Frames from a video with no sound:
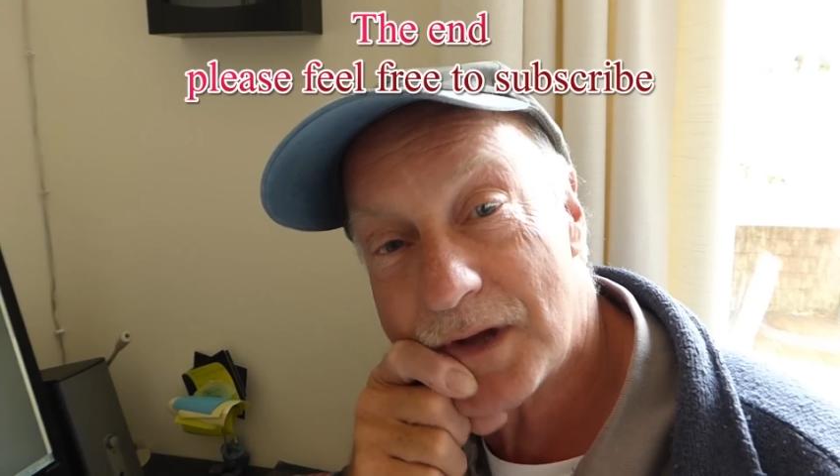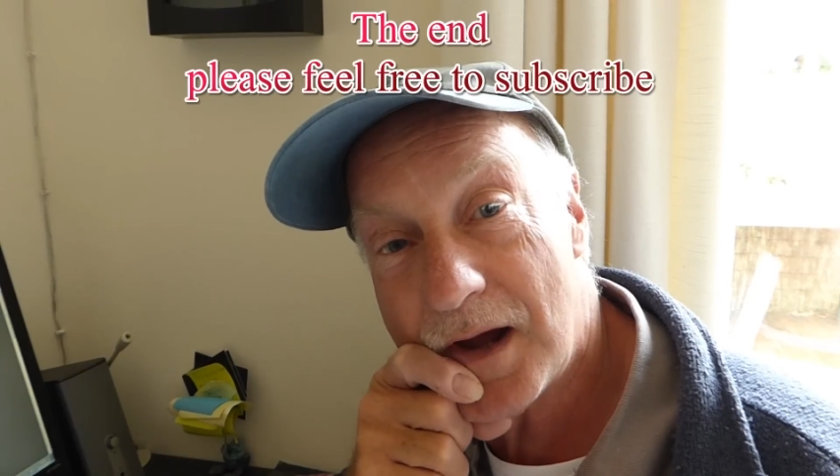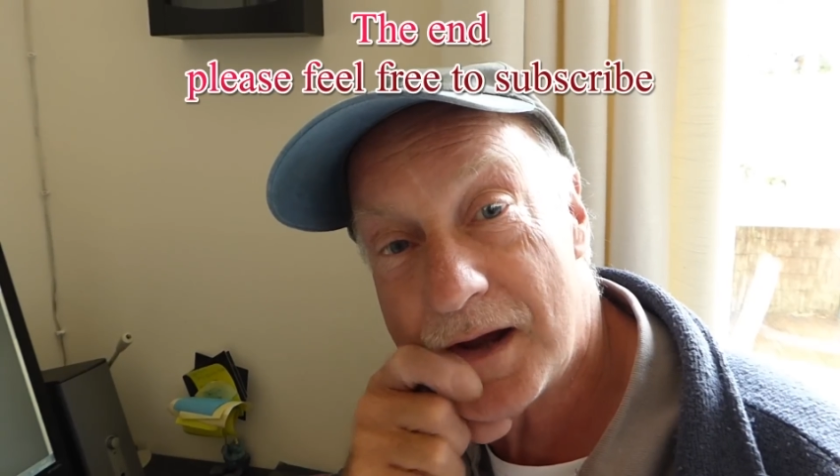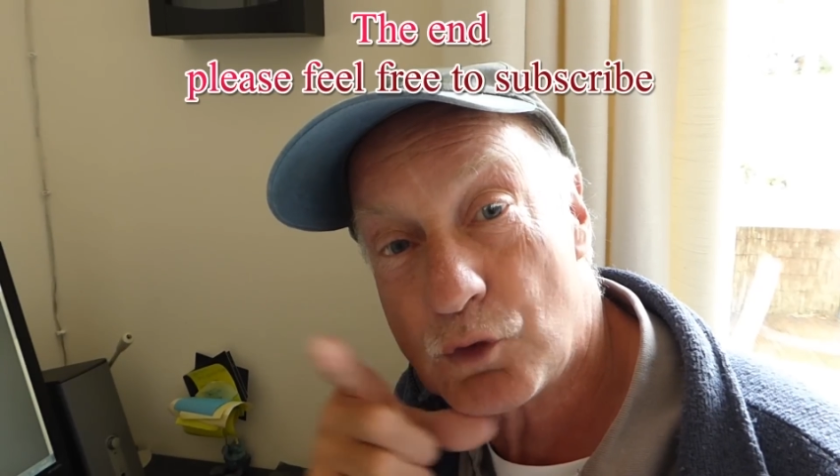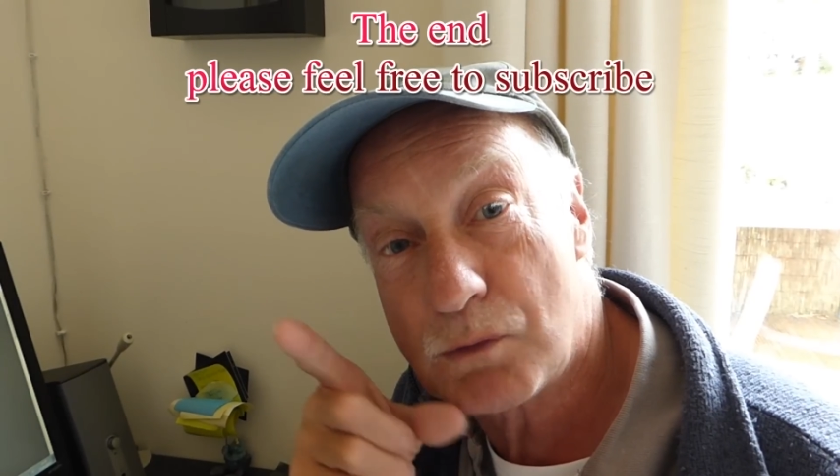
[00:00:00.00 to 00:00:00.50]

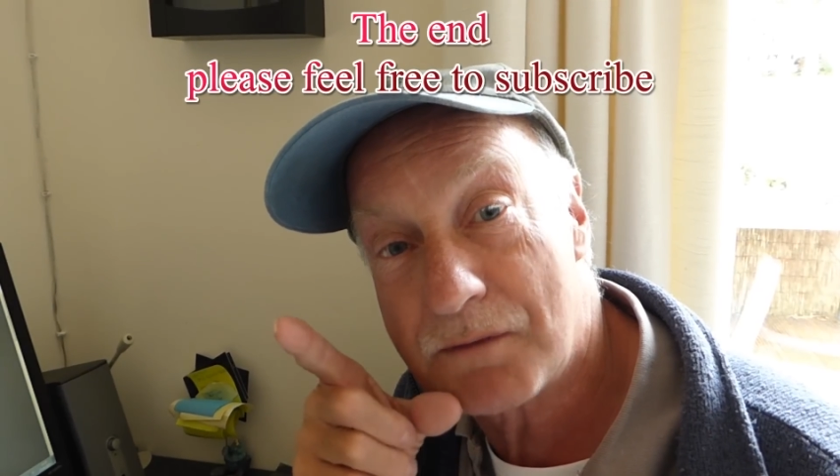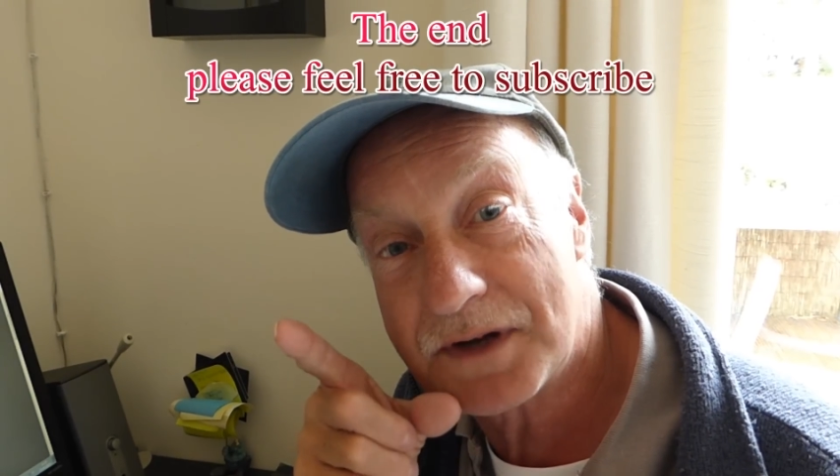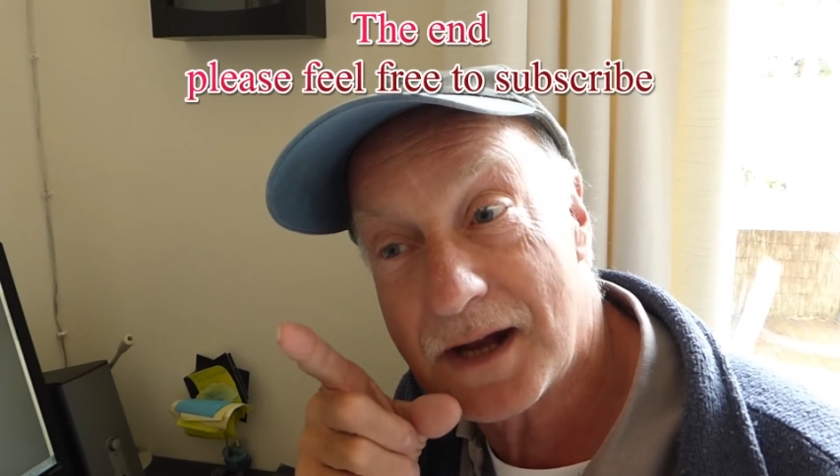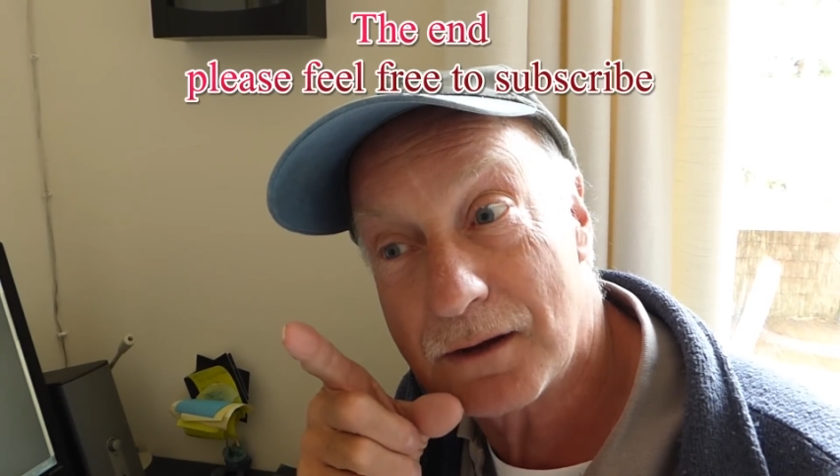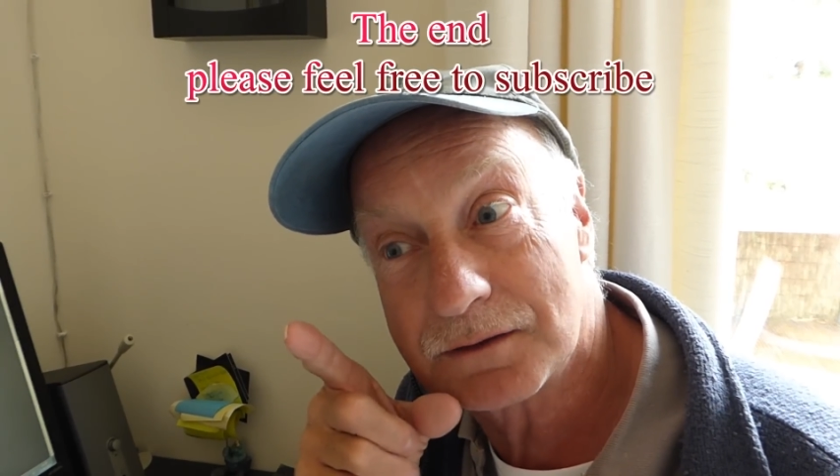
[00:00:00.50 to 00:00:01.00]
And all my
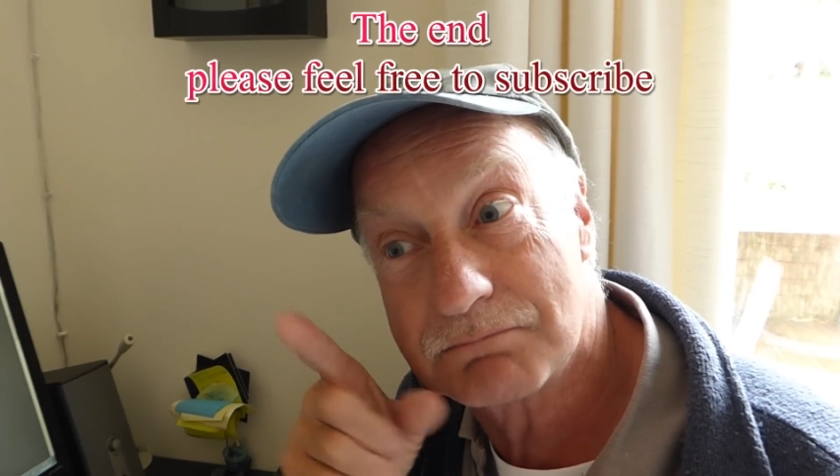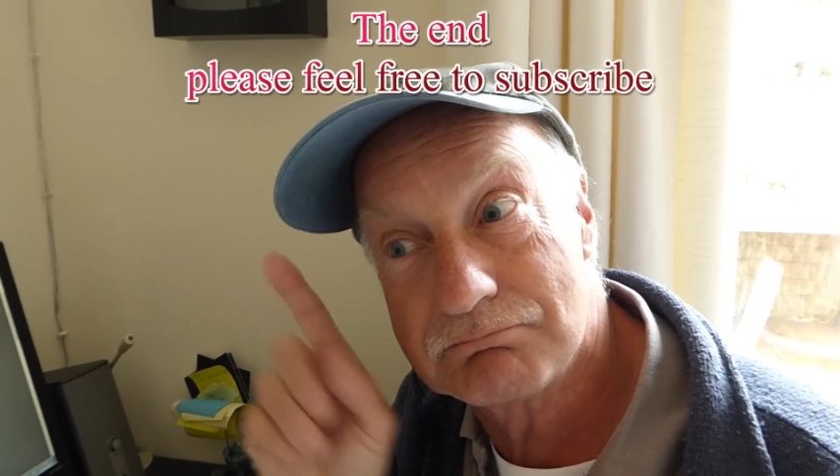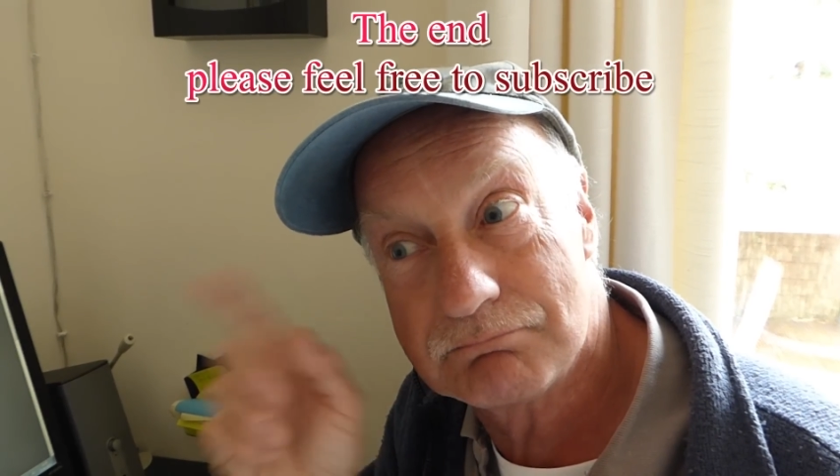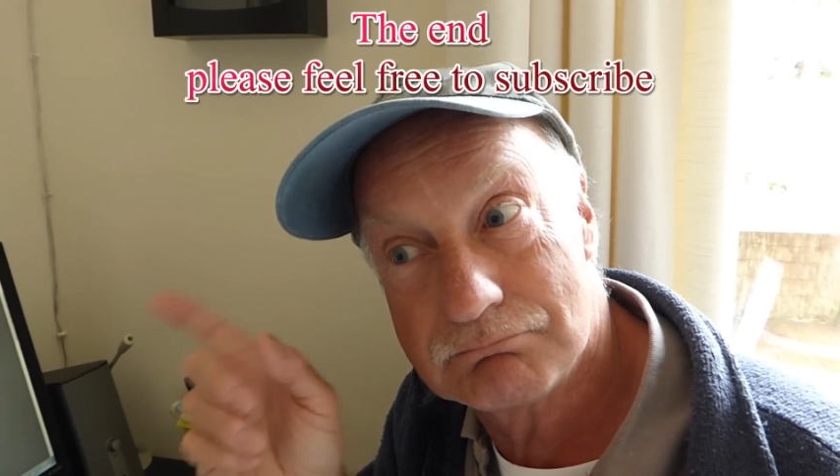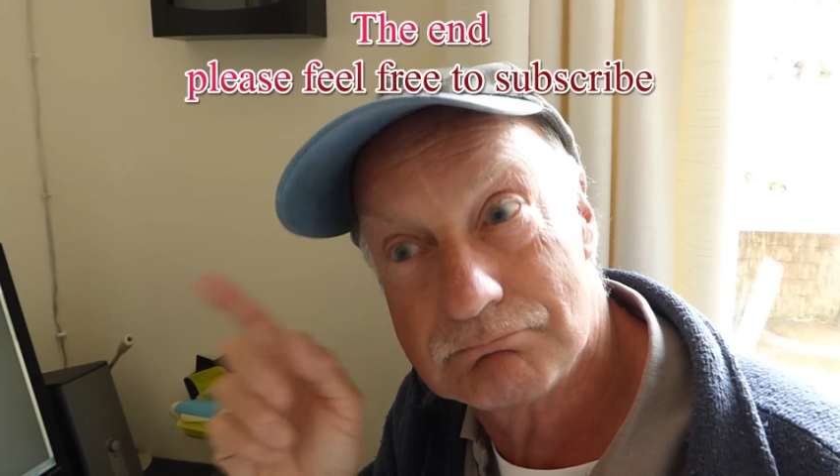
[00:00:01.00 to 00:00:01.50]
videos,
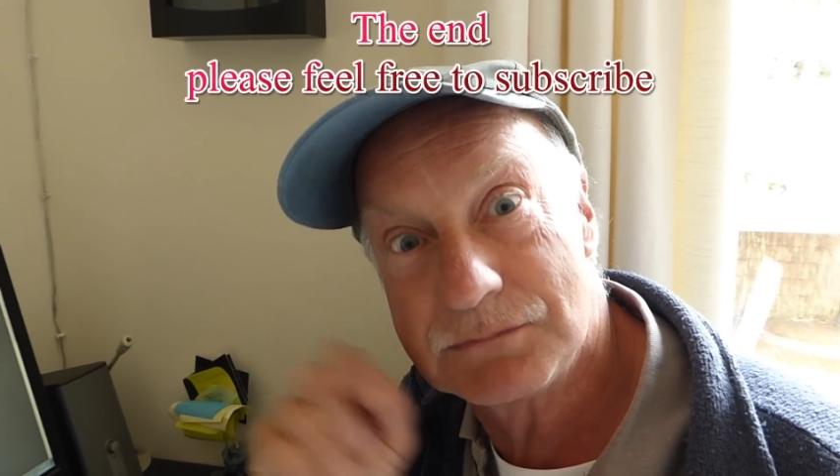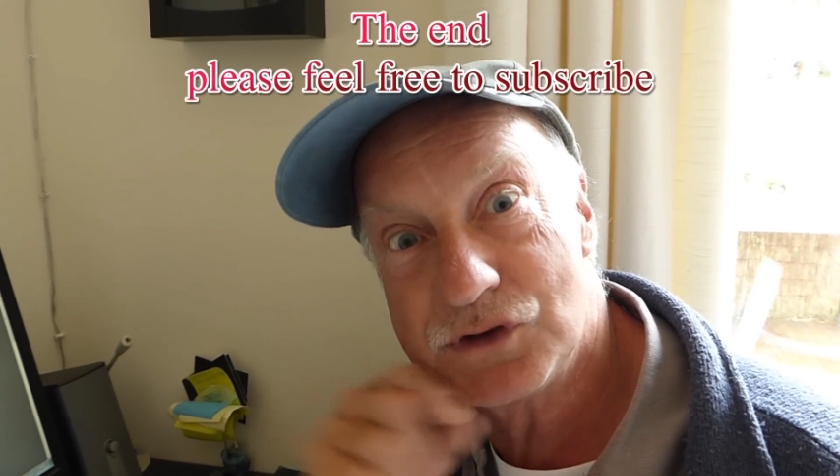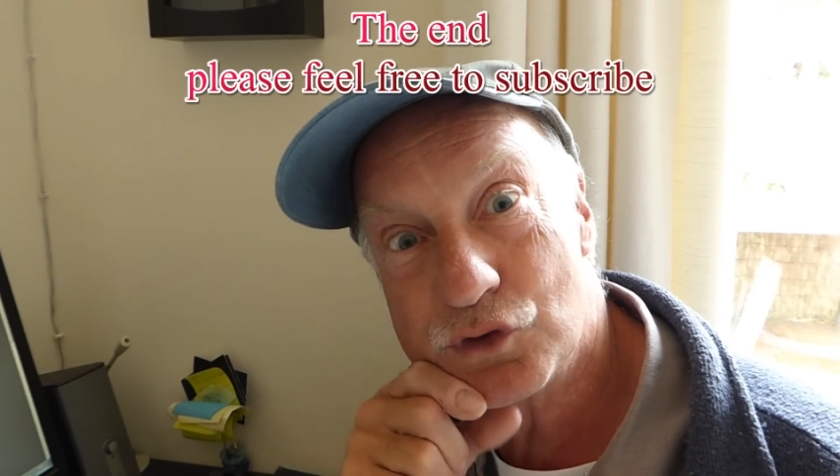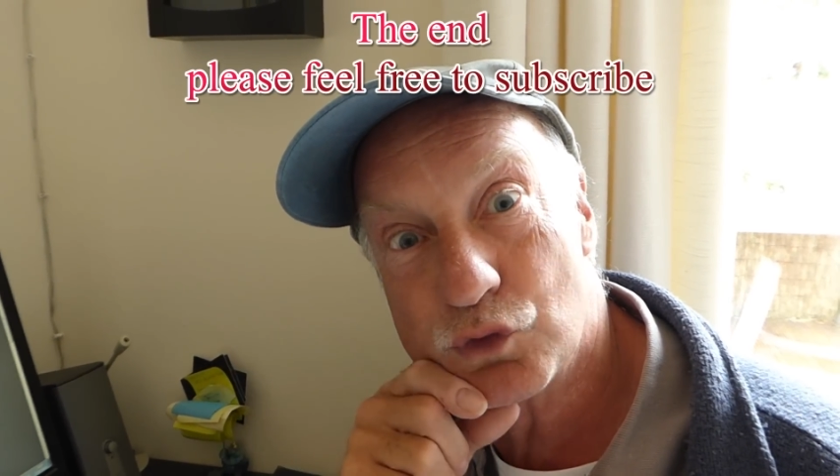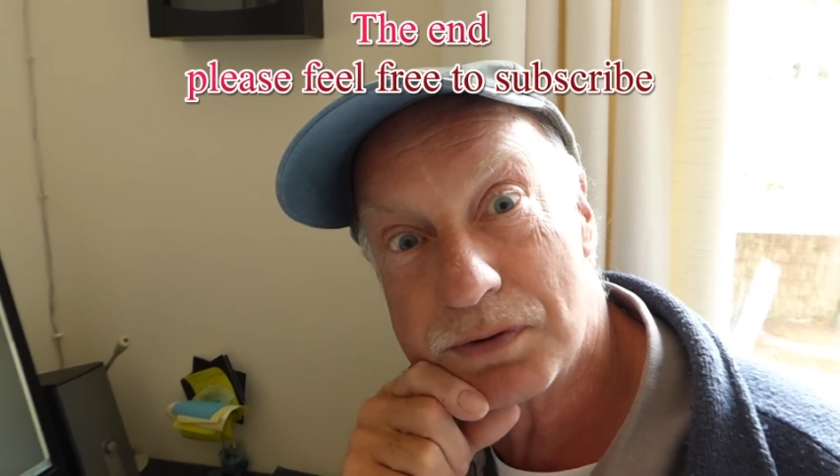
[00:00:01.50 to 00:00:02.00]
usual